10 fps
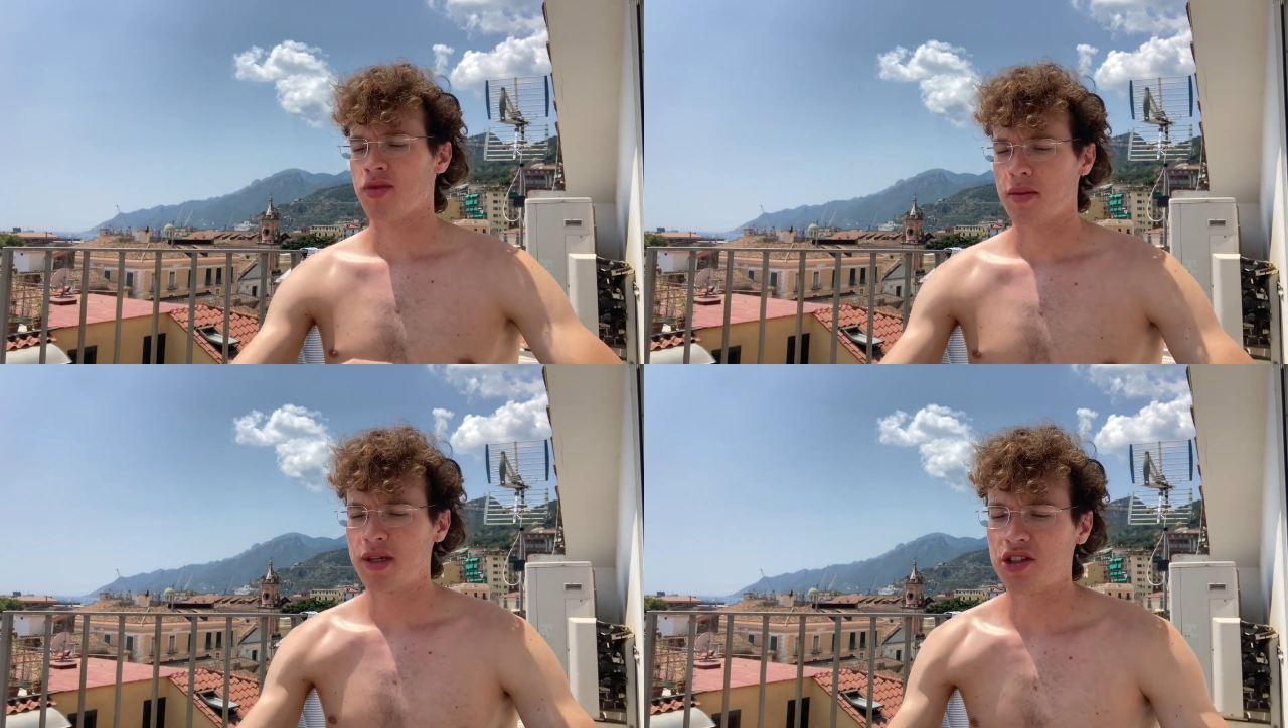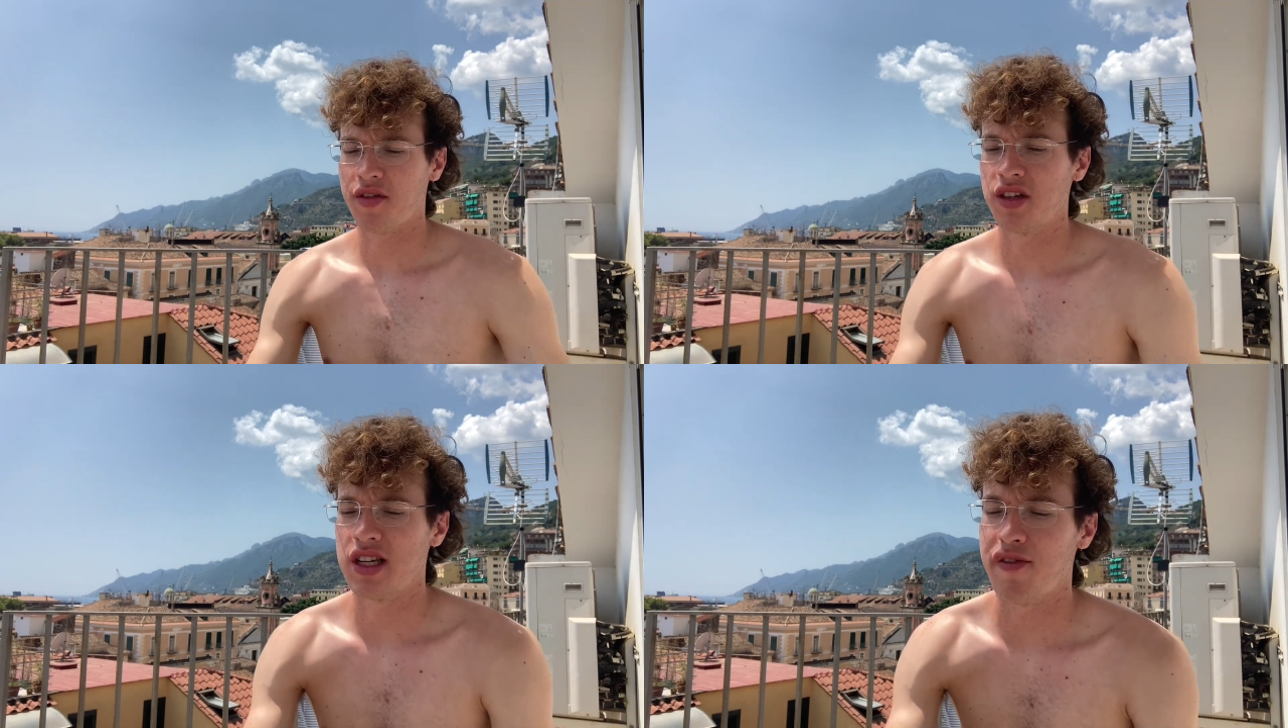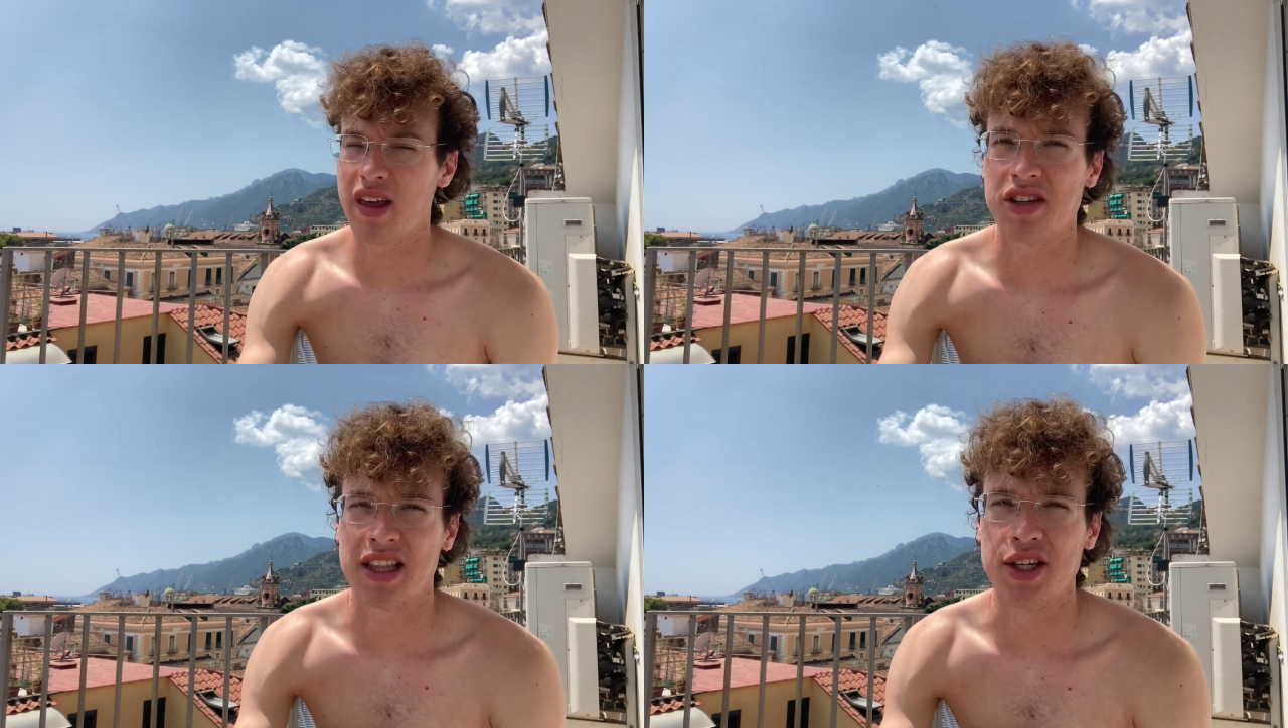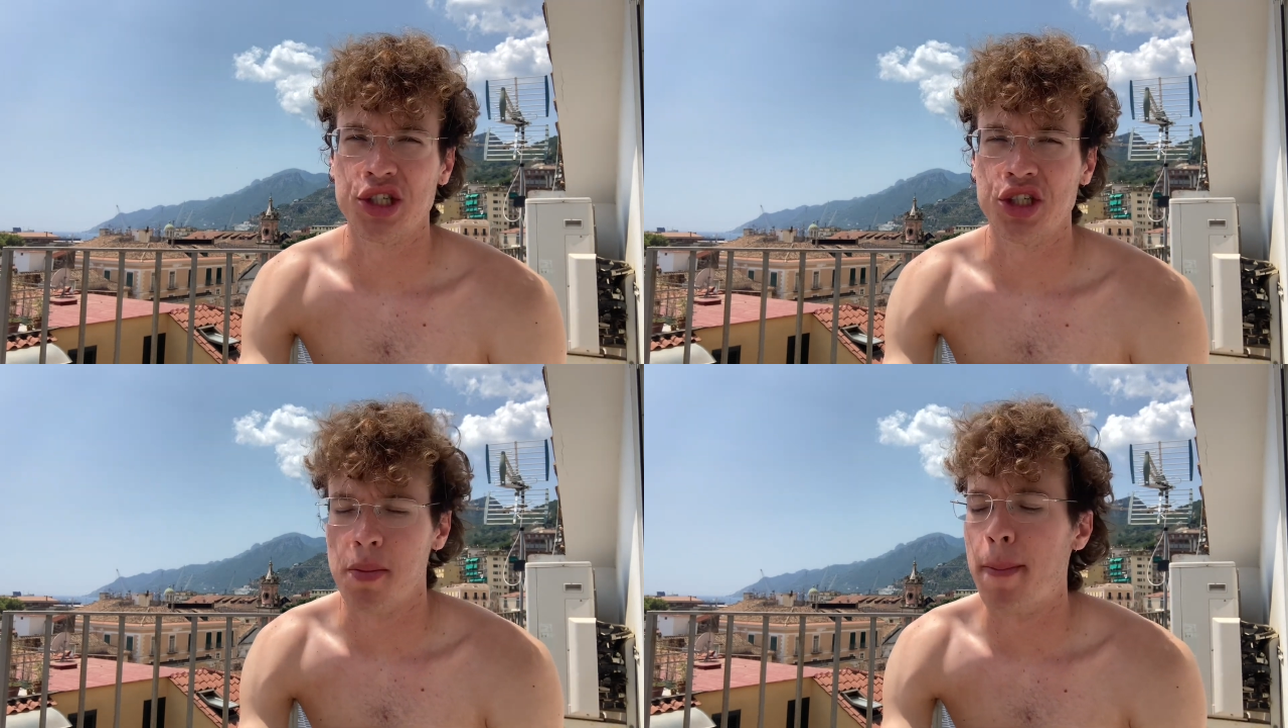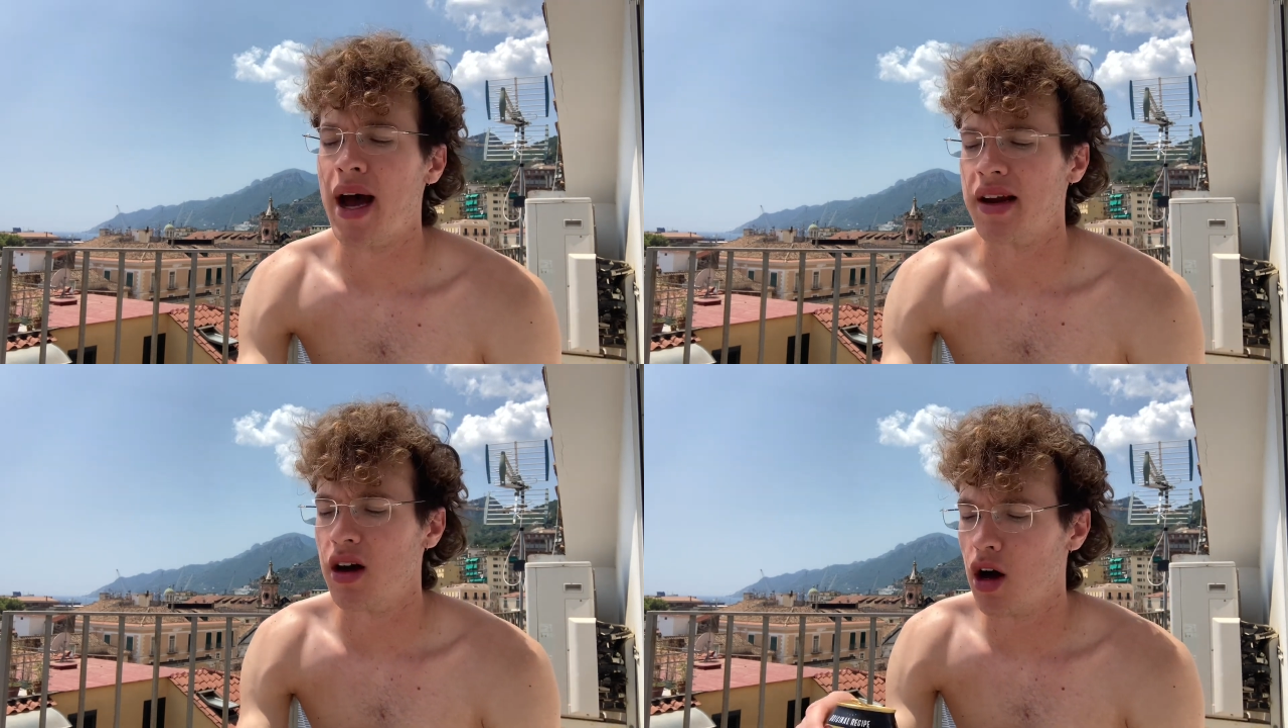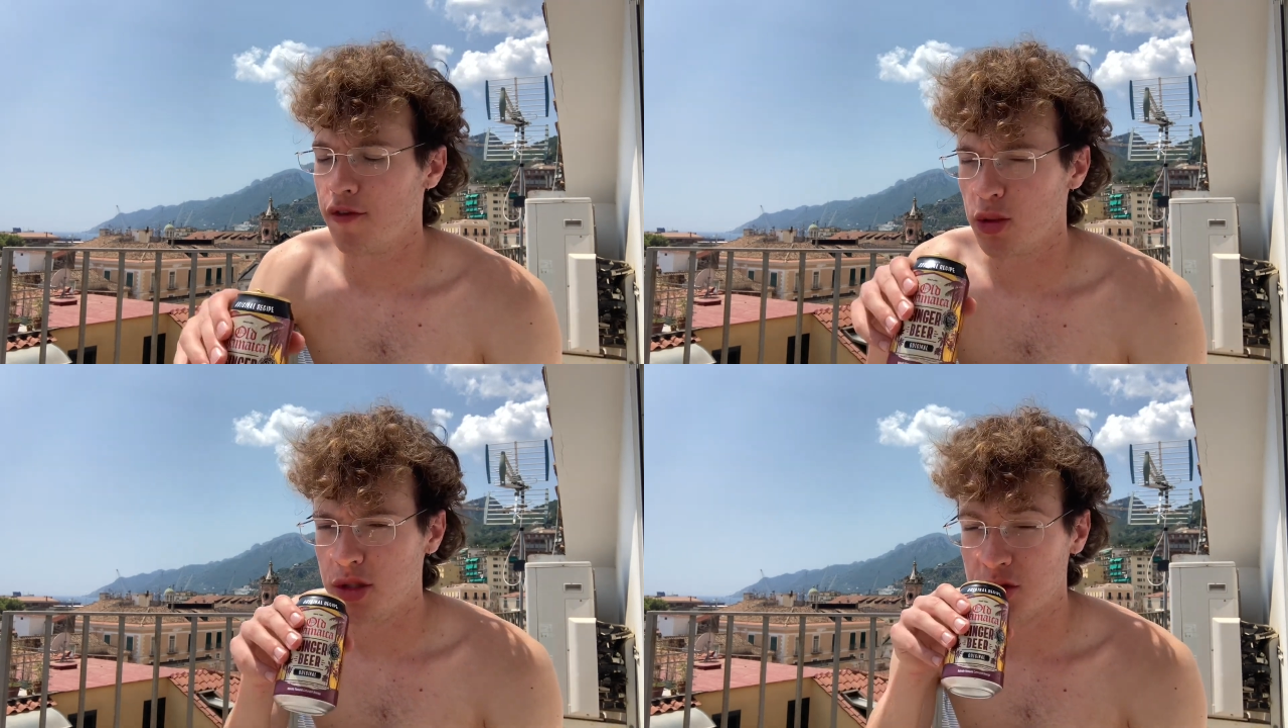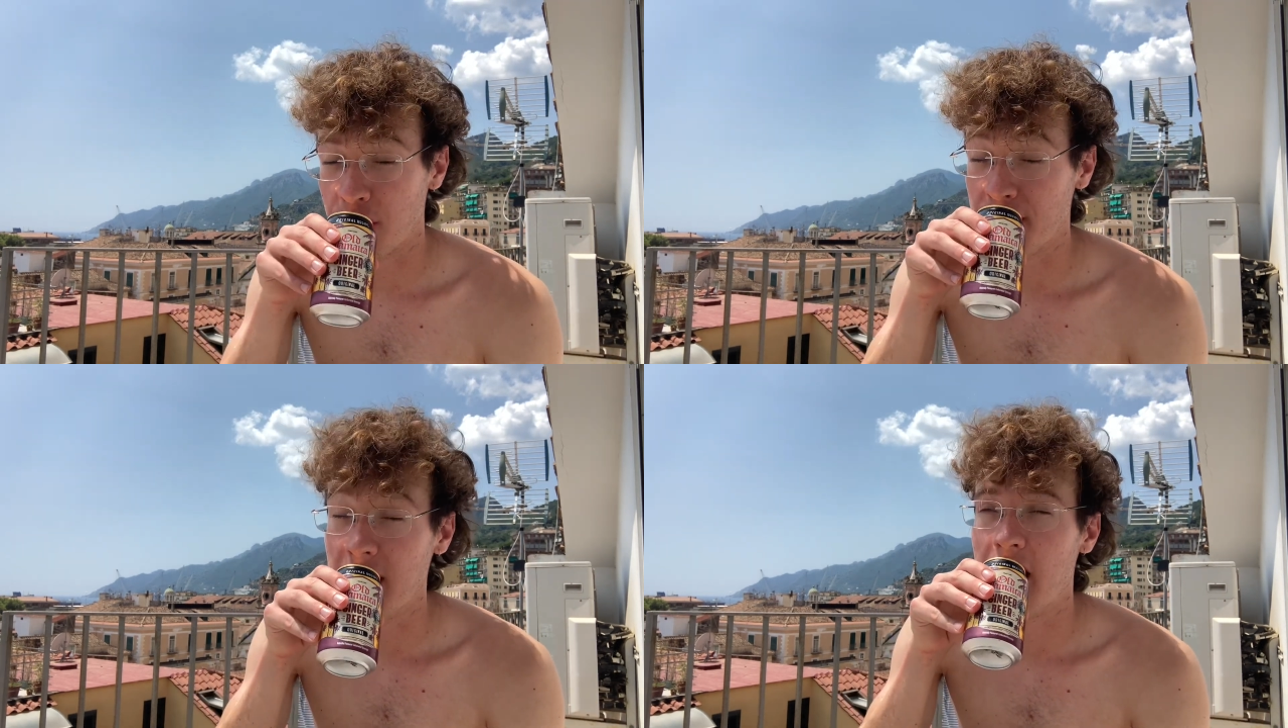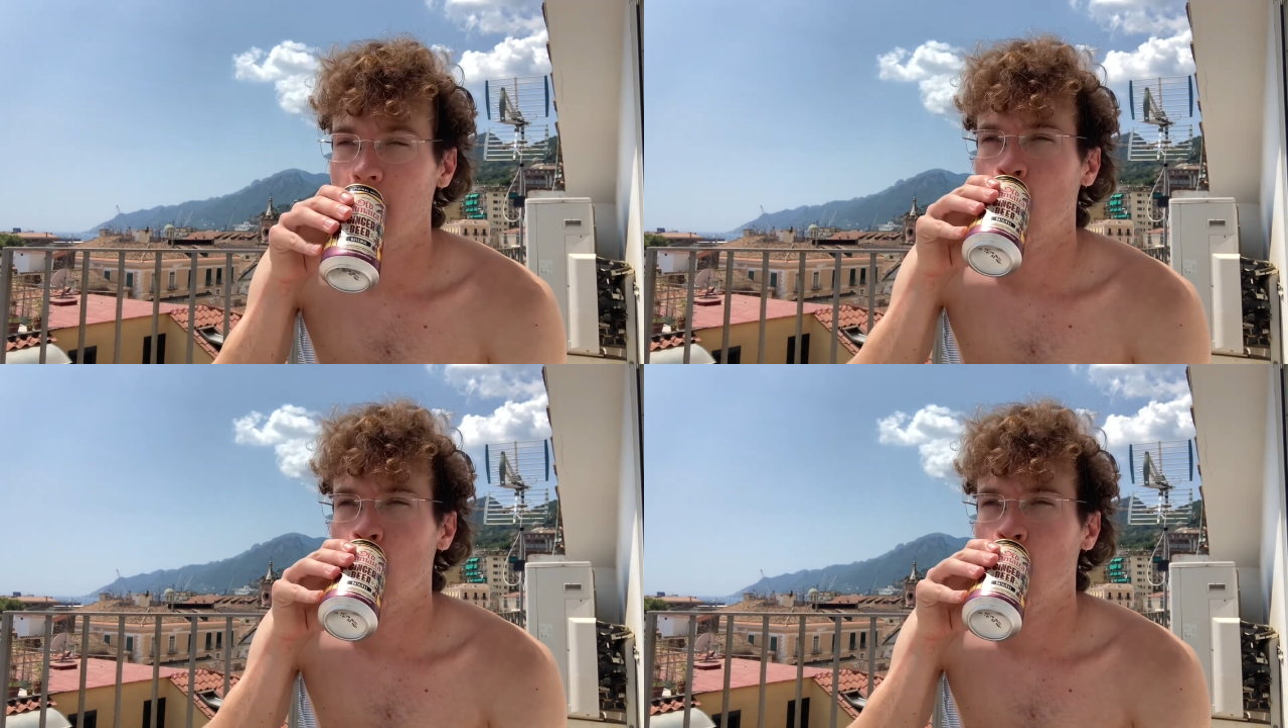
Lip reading: but it definitely has like that ginger bite afterwards, which I really like.